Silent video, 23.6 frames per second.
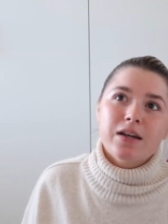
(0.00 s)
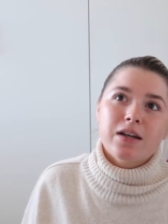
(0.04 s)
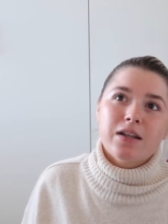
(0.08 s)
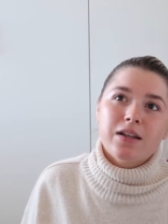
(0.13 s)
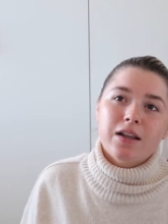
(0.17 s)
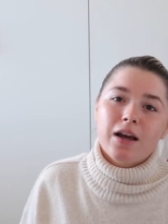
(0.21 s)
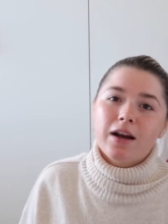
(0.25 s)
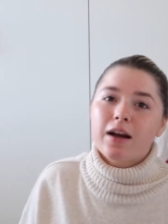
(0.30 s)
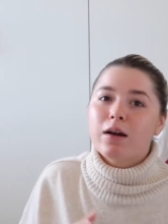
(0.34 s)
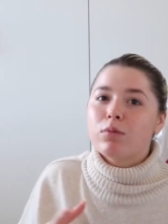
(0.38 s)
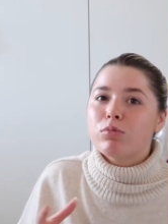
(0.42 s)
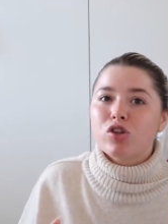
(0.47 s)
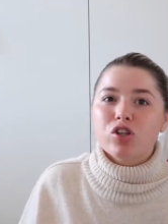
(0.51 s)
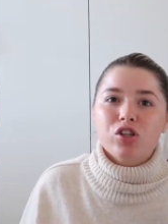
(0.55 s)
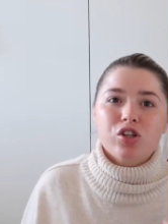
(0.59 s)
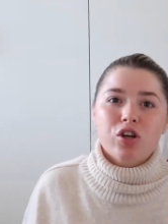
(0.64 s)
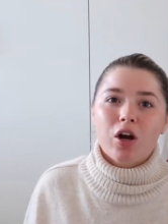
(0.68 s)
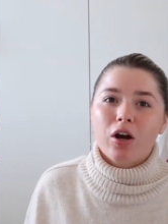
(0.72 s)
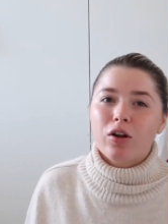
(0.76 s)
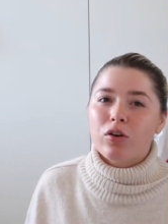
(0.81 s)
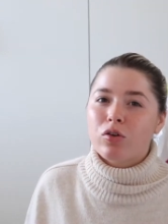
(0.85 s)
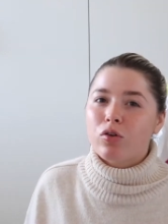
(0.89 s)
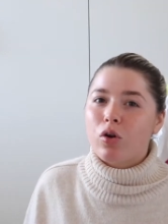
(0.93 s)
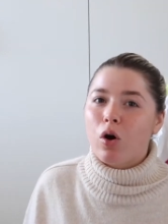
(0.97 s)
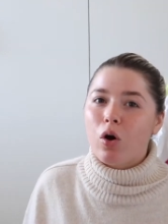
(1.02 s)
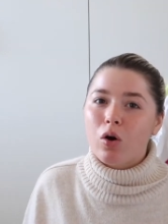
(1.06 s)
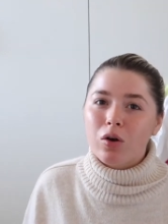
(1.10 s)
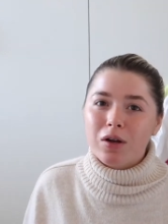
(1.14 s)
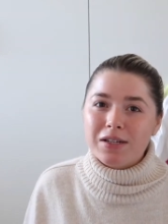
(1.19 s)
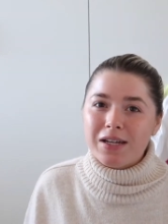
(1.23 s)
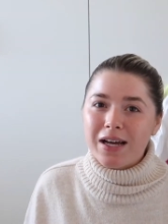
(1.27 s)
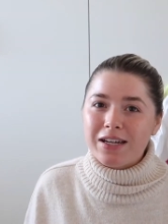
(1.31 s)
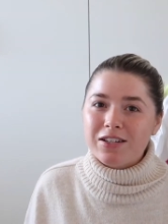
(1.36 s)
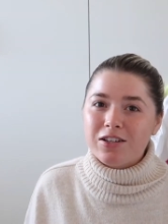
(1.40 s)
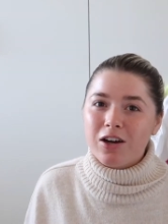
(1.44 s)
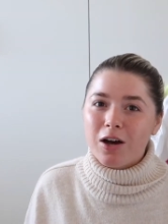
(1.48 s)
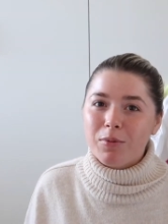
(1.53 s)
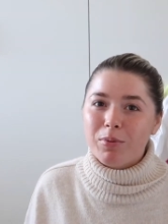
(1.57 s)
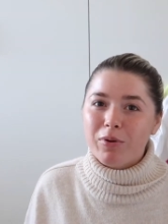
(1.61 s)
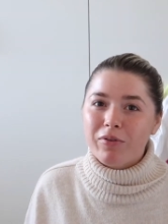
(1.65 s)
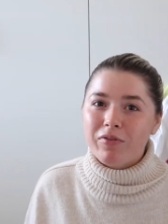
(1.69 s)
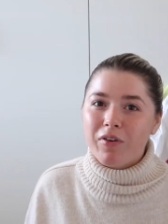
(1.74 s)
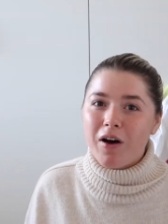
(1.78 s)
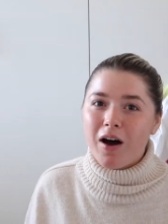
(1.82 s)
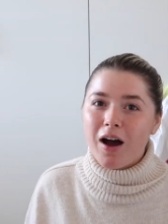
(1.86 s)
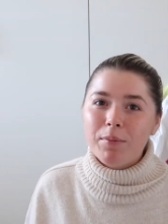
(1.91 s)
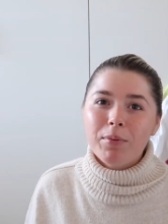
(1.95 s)
like I'm just going on holiday type
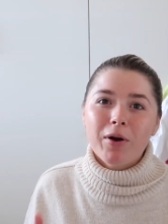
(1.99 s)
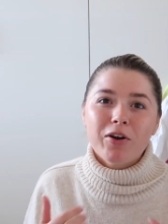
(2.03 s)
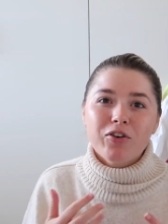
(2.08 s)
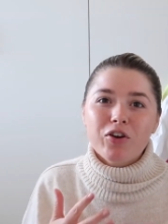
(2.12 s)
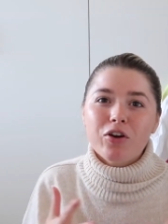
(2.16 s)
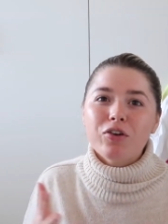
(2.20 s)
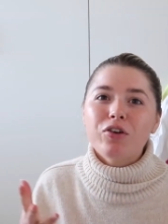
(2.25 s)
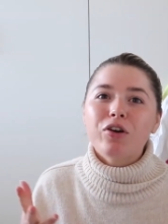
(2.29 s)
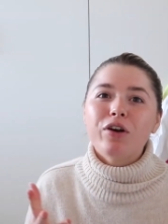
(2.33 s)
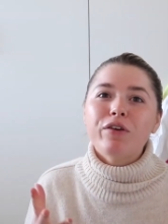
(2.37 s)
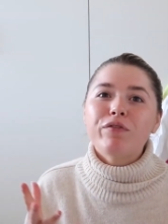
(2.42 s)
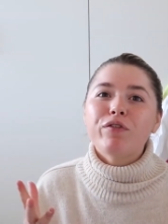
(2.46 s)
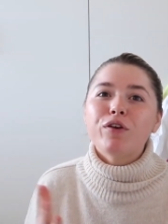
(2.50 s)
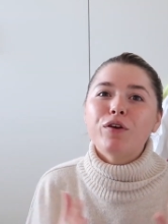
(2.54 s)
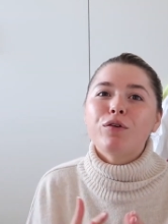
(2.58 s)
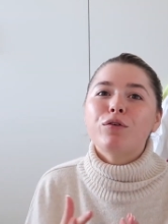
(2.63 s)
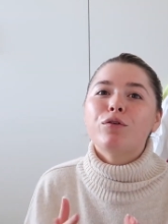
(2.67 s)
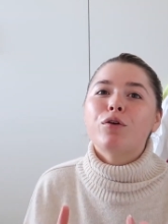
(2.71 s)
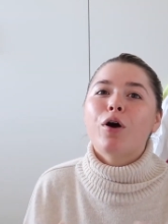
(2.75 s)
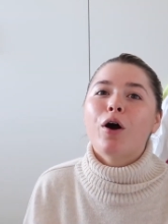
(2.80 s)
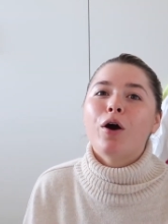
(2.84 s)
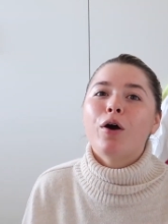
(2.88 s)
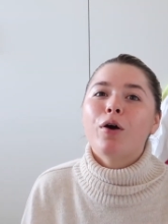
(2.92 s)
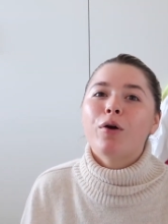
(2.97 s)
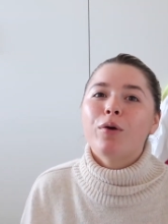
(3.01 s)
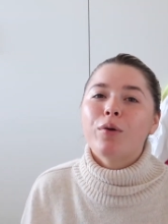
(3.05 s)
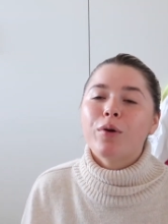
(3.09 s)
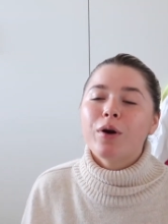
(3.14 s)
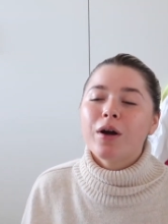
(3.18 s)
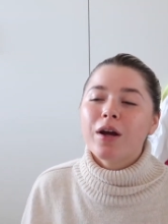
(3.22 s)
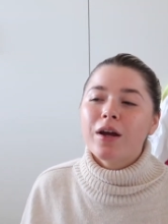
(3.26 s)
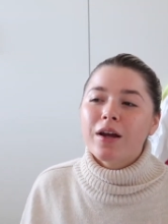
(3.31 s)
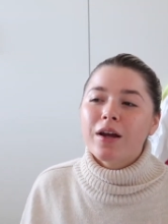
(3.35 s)
of vibe. I don't know if you know